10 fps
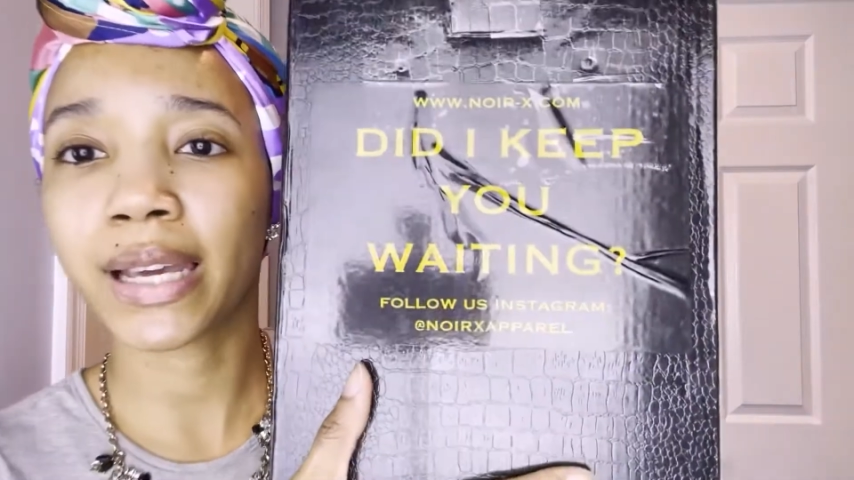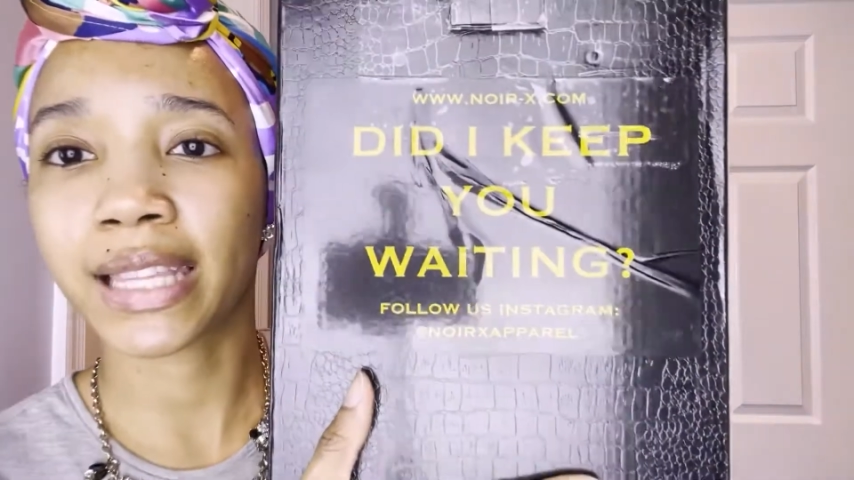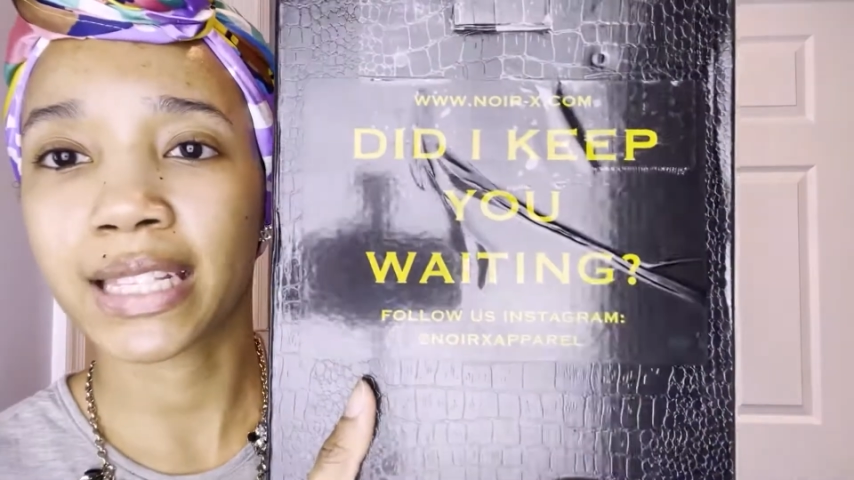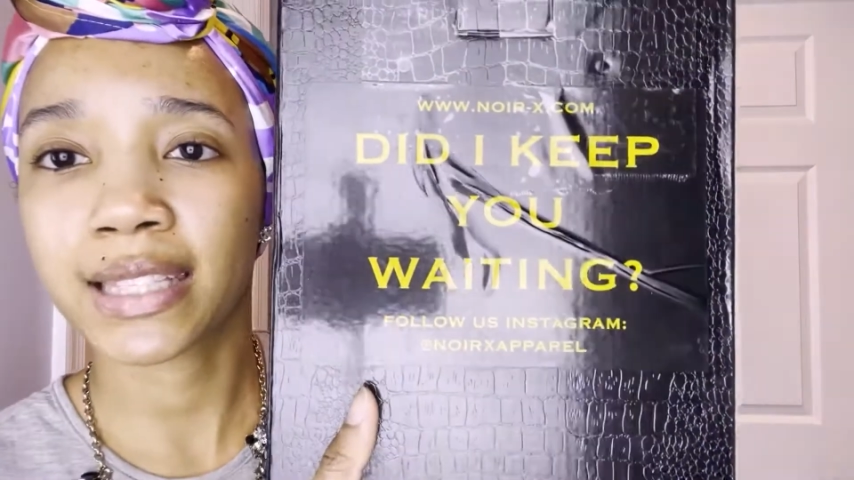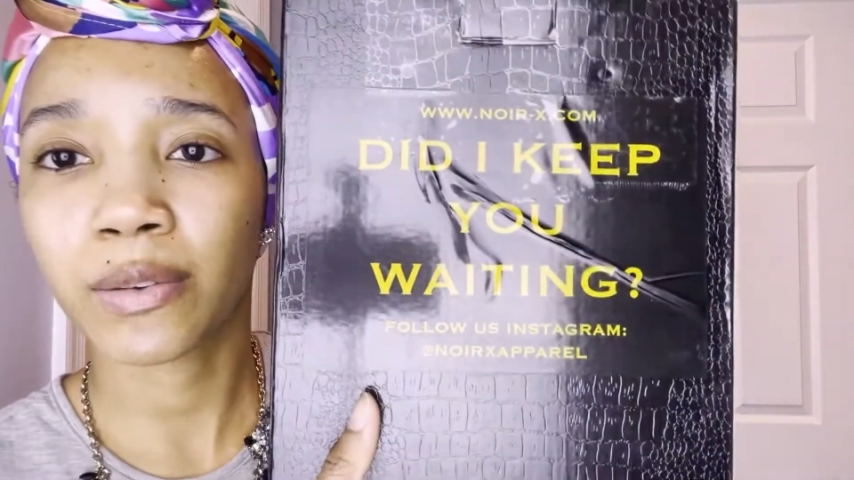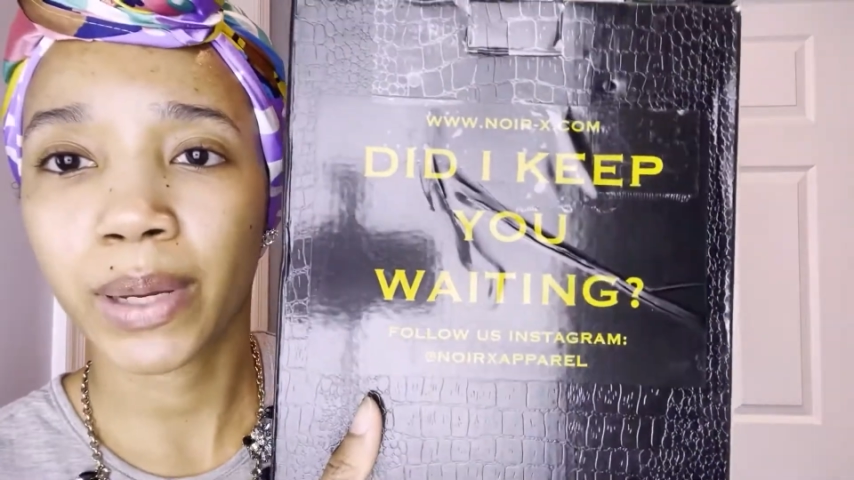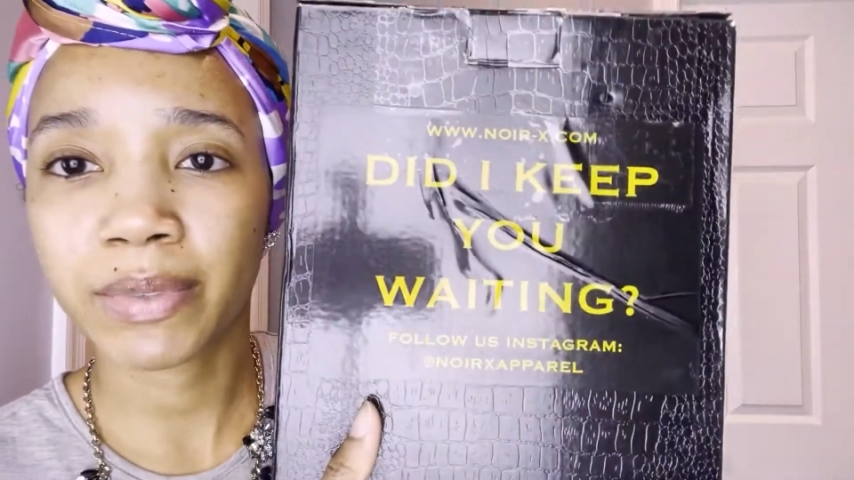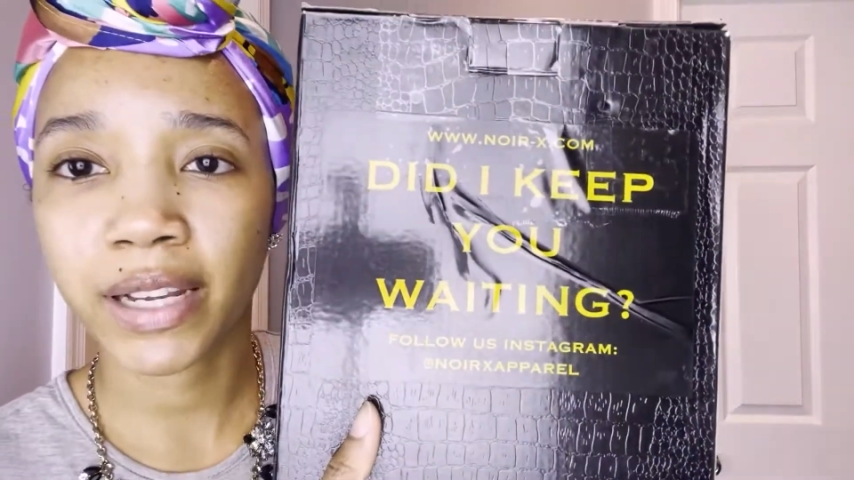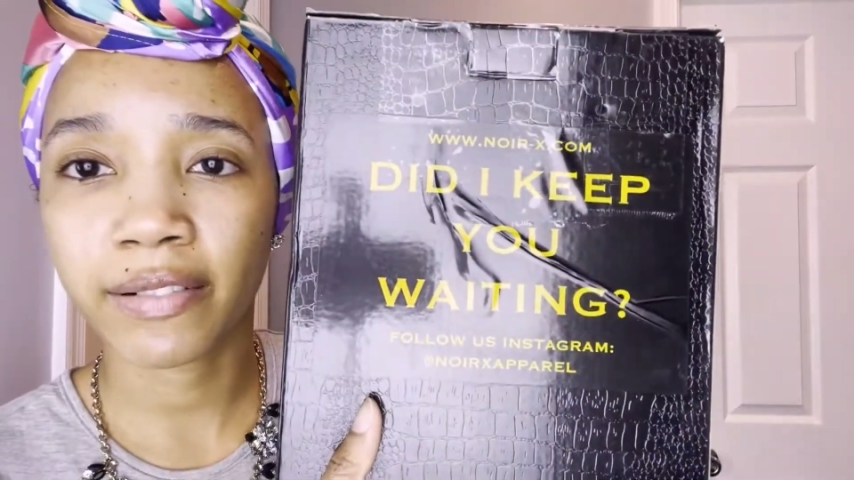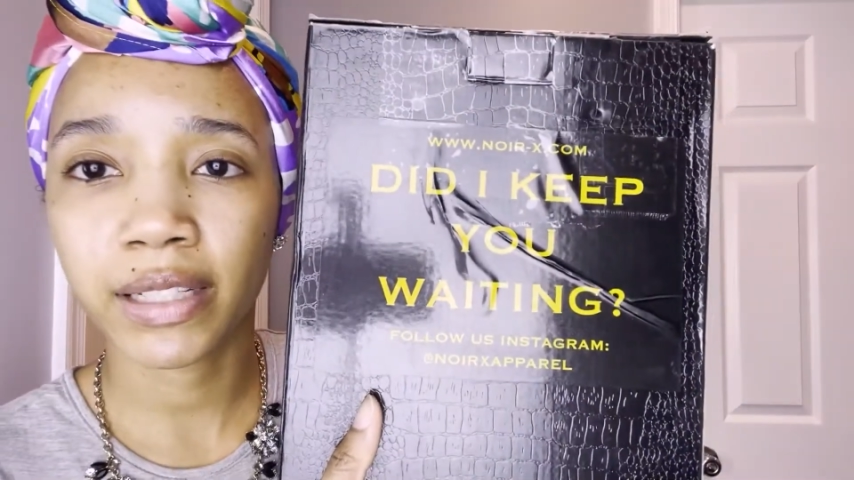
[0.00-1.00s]
And that's the
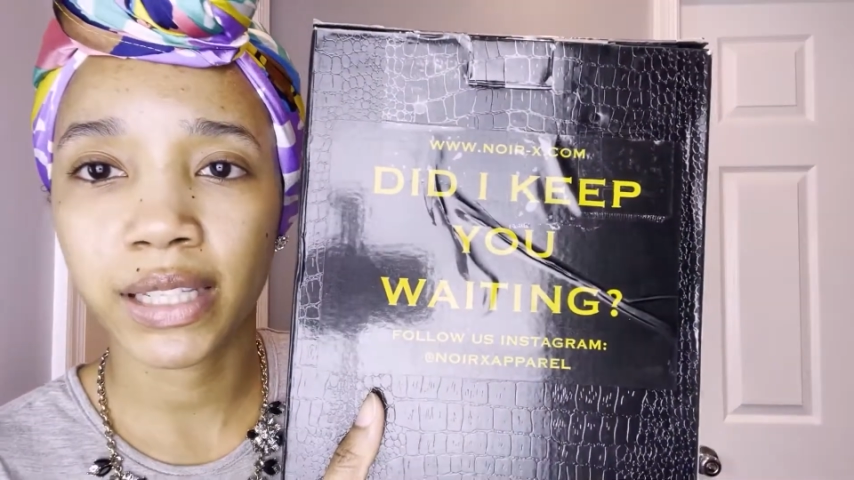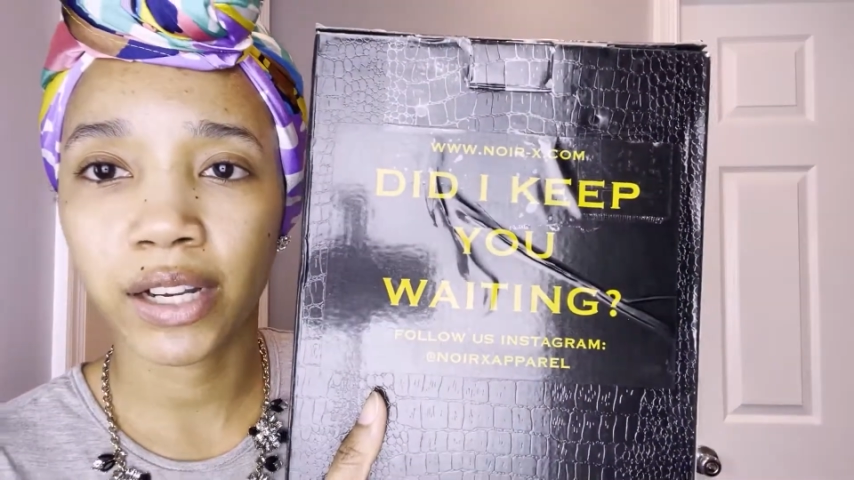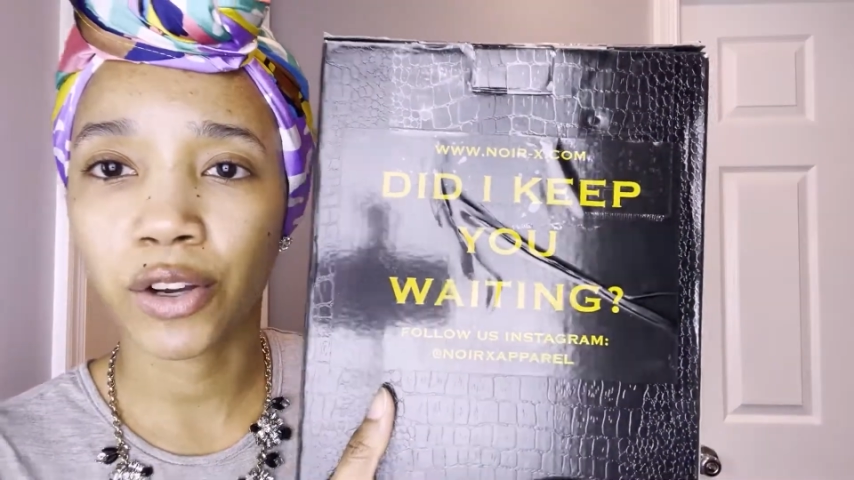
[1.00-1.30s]
website right there.